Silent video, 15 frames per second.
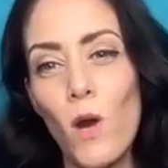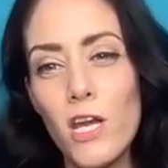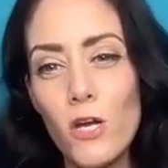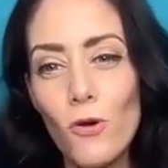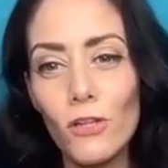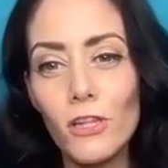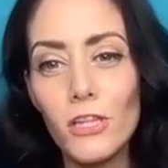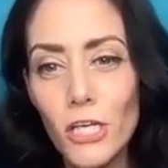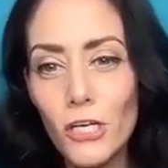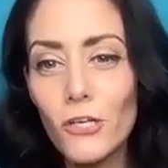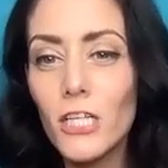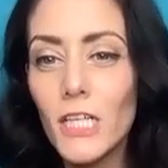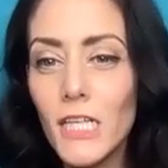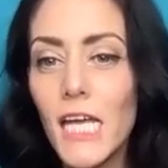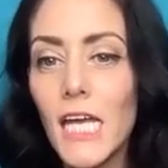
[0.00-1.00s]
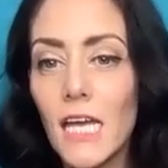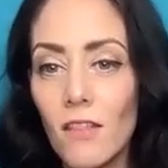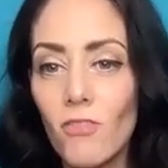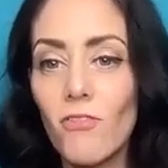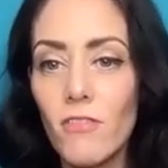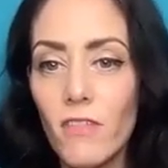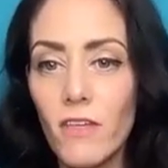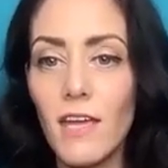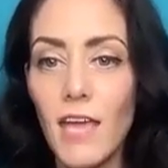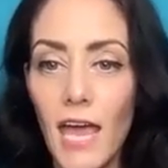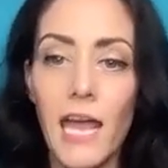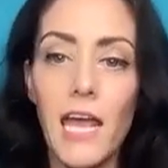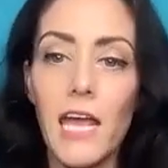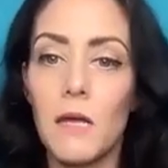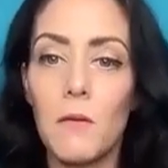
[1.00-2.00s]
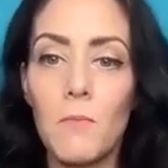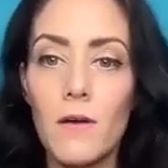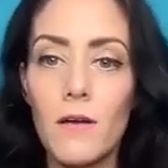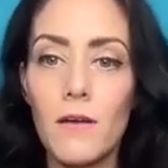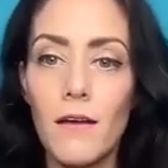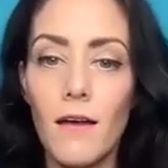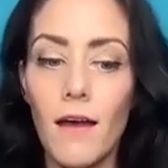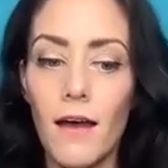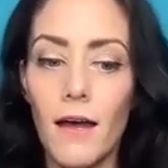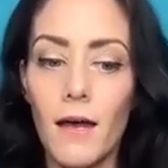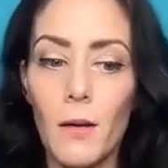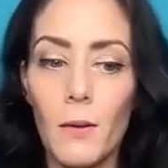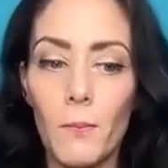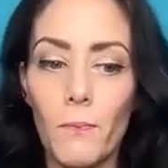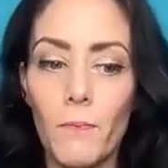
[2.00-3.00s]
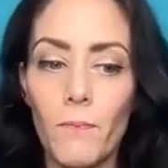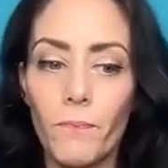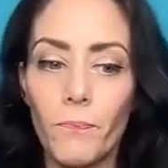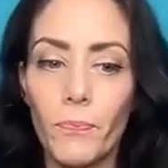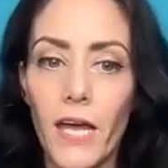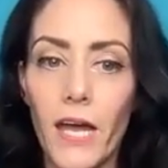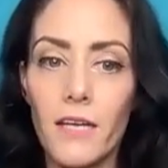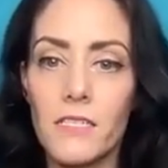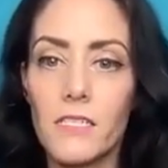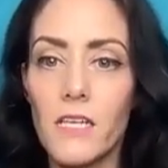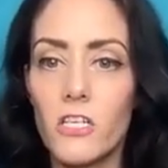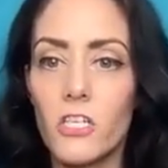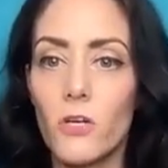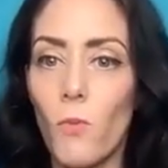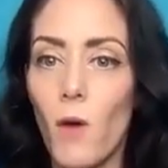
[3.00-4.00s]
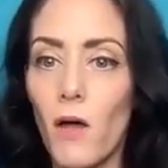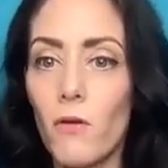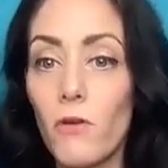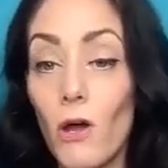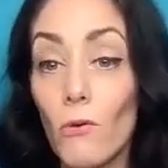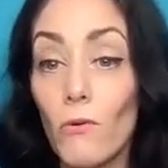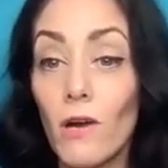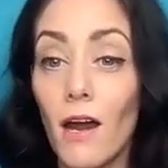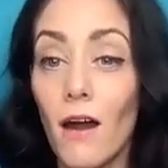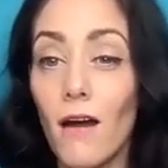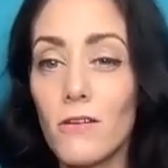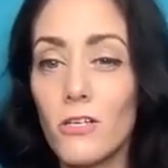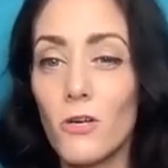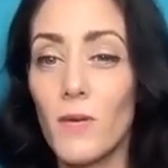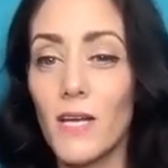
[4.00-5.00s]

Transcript: when you're literally in the game um, as such a well-known character